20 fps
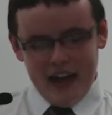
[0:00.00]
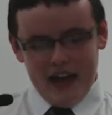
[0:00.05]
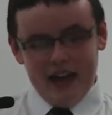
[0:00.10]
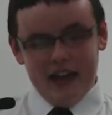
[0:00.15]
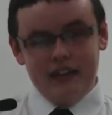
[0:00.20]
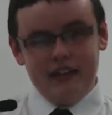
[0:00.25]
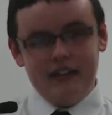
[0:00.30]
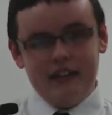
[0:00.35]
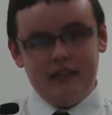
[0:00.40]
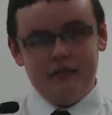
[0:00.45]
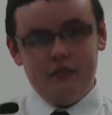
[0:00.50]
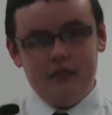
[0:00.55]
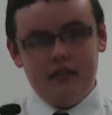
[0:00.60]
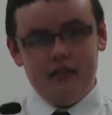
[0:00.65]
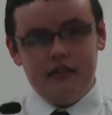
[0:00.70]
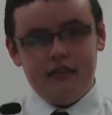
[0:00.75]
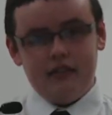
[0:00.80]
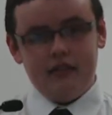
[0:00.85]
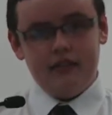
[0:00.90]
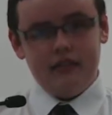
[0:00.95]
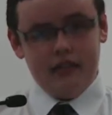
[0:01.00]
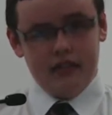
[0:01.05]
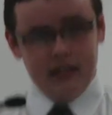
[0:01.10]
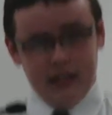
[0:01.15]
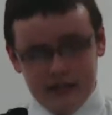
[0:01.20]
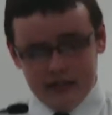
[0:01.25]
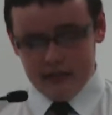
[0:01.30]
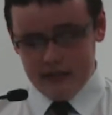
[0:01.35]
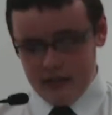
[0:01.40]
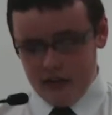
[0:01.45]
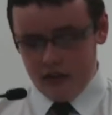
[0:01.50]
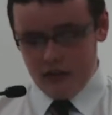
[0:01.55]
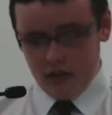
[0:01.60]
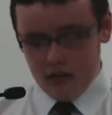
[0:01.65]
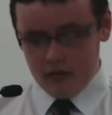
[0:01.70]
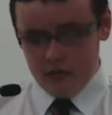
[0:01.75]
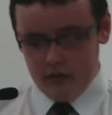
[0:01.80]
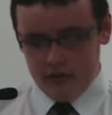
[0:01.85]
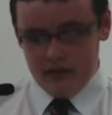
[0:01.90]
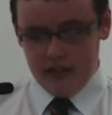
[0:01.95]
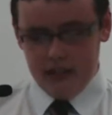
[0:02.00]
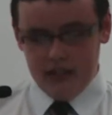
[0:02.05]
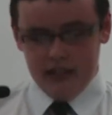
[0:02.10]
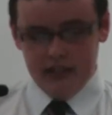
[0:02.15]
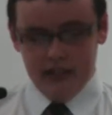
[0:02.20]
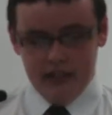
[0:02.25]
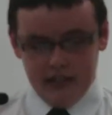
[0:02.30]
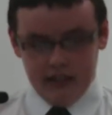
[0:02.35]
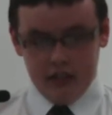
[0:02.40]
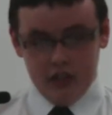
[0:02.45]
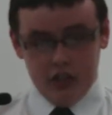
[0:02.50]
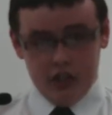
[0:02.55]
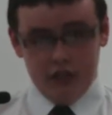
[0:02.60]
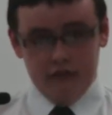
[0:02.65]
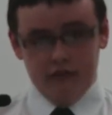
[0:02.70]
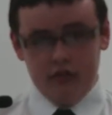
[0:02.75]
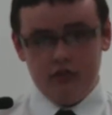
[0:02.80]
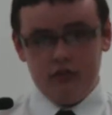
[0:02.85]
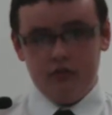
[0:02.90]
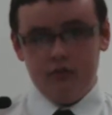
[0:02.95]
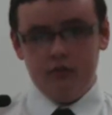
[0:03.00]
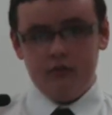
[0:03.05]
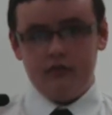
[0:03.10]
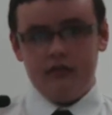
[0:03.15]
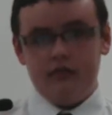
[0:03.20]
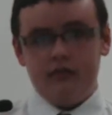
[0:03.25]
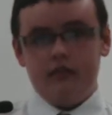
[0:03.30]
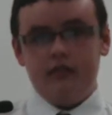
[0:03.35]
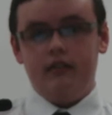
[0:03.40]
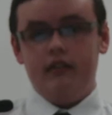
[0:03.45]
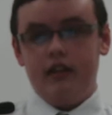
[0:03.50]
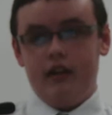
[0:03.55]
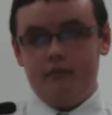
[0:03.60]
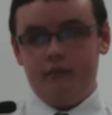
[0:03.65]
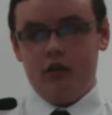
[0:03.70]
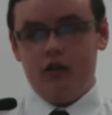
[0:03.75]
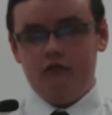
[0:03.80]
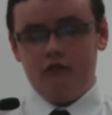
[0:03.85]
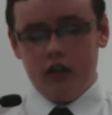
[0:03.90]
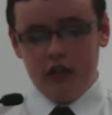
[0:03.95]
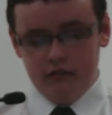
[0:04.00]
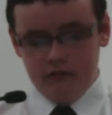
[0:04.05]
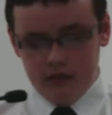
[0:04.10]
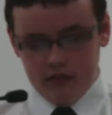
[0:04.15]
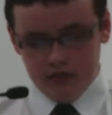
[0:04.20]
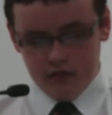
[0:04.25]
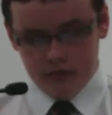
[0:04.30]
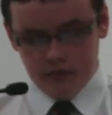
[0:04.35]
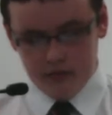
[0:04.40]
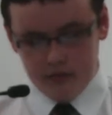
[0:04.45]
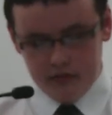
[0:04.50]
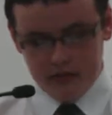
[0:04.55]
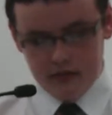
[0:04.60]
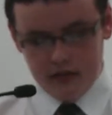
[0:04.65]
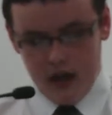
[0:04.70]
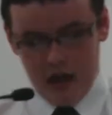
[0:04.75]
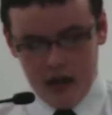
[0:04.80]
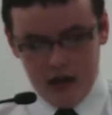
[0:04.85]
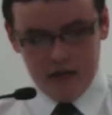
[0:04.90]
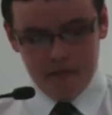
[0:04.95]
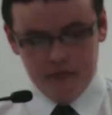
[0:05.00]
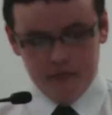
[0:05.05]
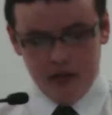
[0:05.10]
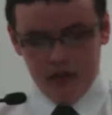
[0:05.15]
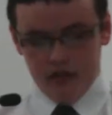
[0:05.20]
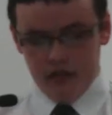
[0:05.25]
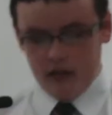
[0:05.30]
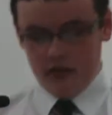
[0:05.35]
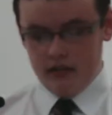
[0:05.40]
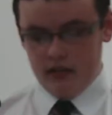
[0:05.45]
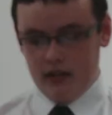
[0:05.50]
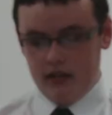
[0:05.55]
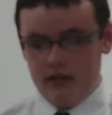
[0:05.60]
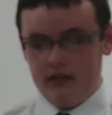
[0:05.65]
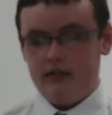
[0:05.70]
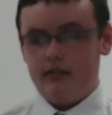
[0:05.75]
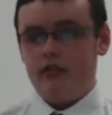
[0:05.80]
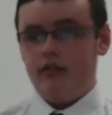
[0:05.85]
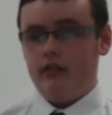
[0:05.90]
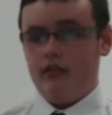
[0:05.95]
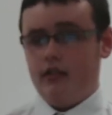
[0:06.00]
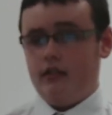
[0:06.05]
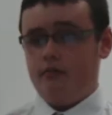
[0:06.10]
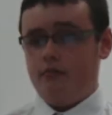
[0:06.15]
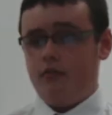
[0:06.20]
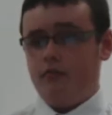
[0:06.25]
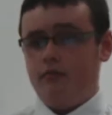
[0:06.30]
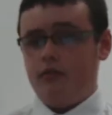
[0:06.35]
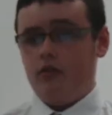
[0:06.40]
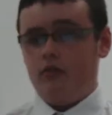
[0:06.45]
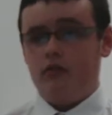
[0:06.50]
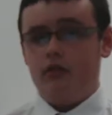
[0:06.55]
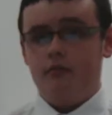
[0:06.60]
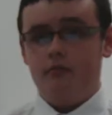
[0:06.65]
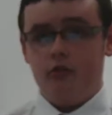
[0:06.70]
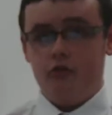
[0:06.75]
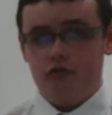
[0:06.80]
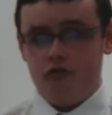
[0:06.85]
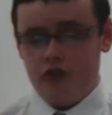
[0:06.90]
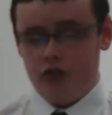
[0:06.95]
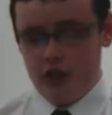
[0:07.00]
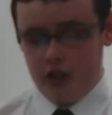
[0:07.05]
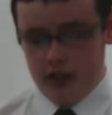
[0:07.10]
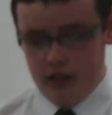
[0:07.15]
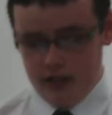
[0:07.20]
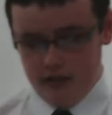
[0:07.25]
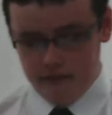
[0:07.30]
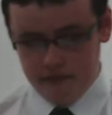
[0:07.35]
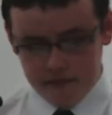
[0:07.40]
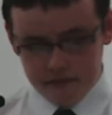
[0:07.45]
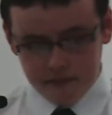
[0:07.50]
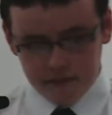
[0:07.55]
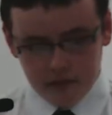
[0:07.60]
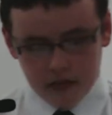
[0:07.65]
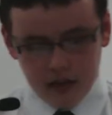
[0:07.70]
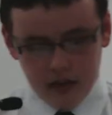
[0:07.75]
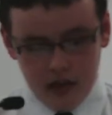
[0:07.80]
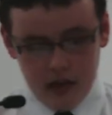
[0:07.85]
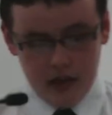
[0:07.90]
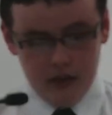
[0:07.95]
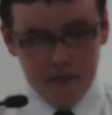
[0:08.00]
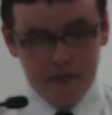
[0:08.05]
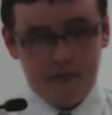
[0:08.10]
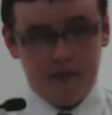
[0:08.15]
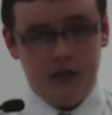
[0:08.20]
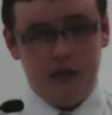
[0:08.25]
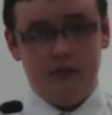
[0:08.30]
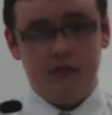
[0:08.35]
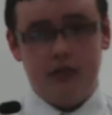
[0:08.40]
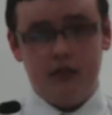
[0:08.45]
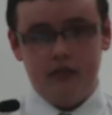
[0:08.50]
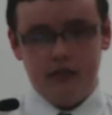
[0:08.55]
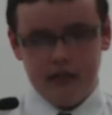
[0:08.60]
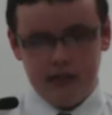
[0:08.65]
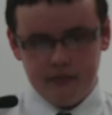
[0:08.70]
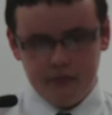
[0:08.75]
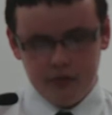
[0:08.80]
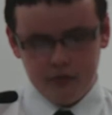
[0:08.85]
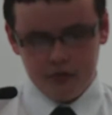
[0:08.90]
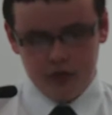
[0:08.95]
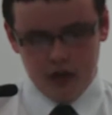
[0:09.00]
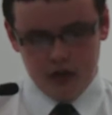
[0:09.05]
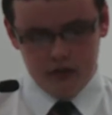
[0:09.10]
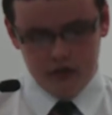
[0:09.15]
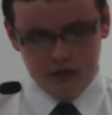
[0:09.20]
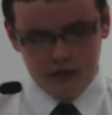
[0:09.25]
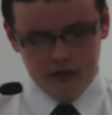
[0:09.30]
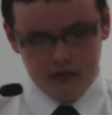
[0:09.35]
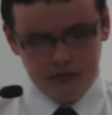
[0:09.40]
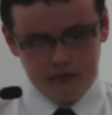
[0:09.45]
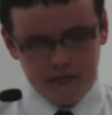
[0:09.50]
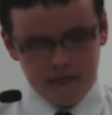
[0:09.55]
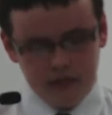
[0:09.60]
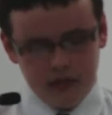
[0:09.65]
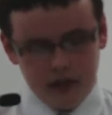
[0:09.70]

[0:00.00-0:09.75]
And it was this, along with the EEG results and the MRI results, that they decided to put me on lamotrigine, but it was only a small dose.